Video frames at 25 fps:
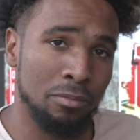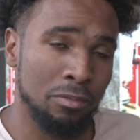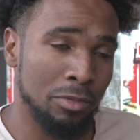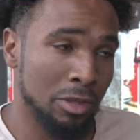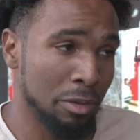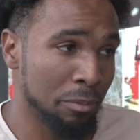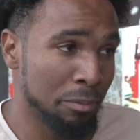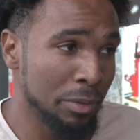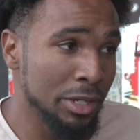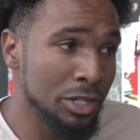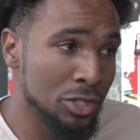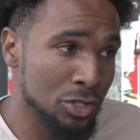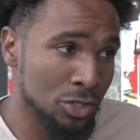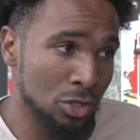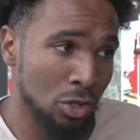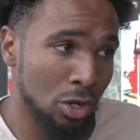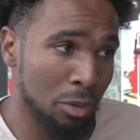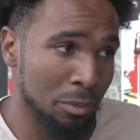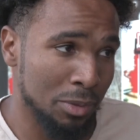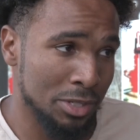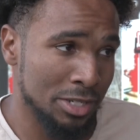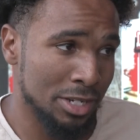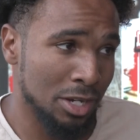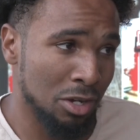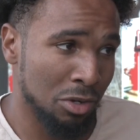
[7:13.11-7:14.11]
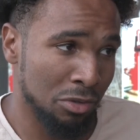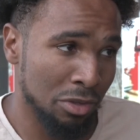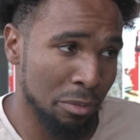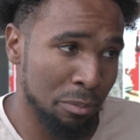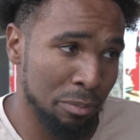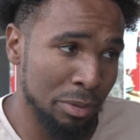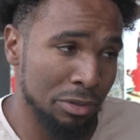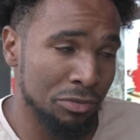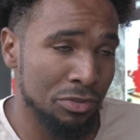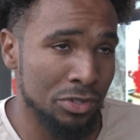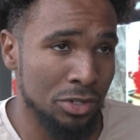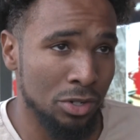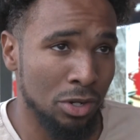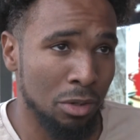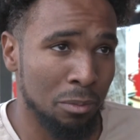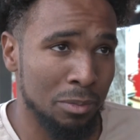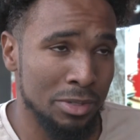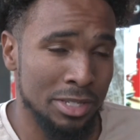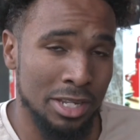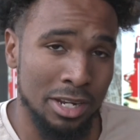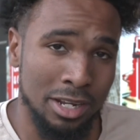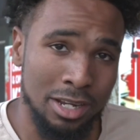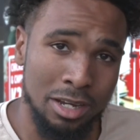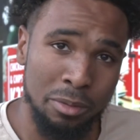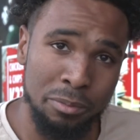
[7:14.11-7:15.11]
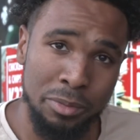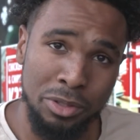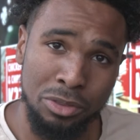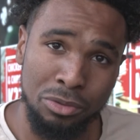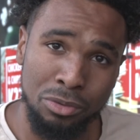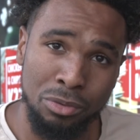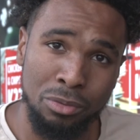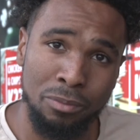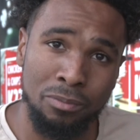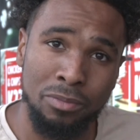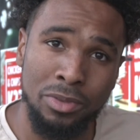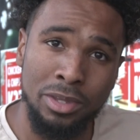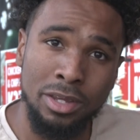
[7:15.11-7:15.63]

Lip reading: the meat shawarmas now, the beef shawarmas that are coming through.